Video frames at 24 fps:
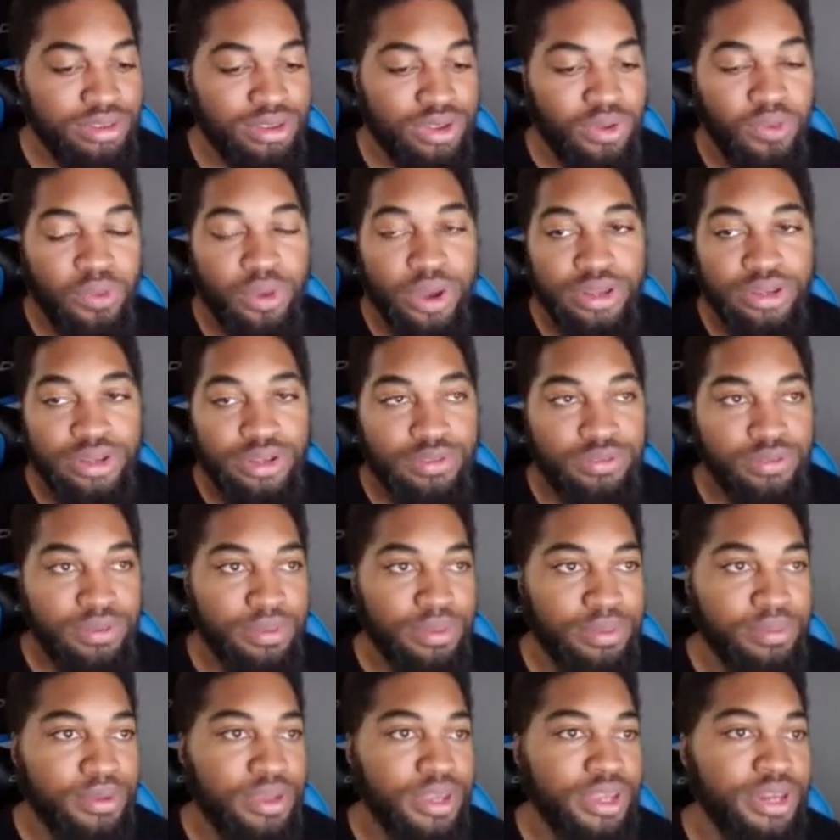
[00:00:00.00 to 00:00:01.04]
than watching from
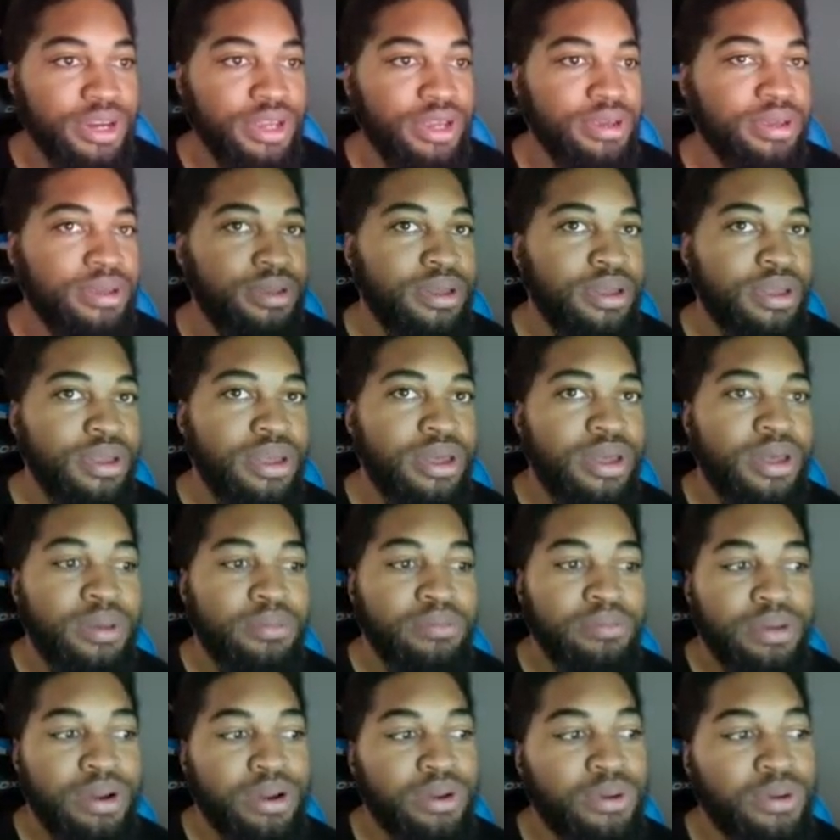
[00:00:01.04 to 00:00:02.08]
the beginning.
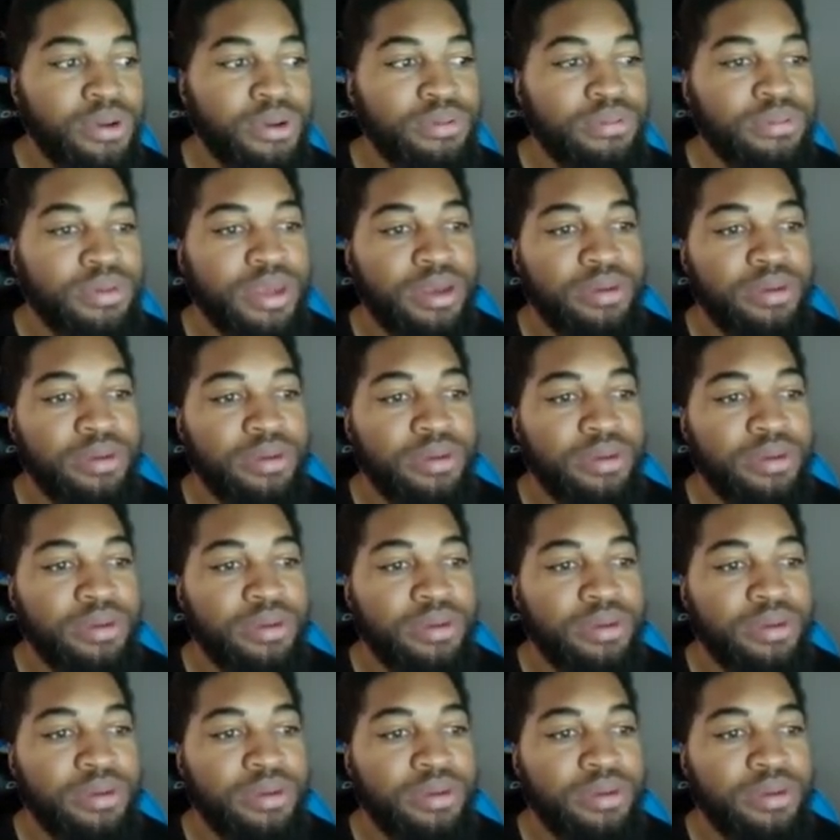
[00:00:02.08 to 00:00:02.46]
But I won't be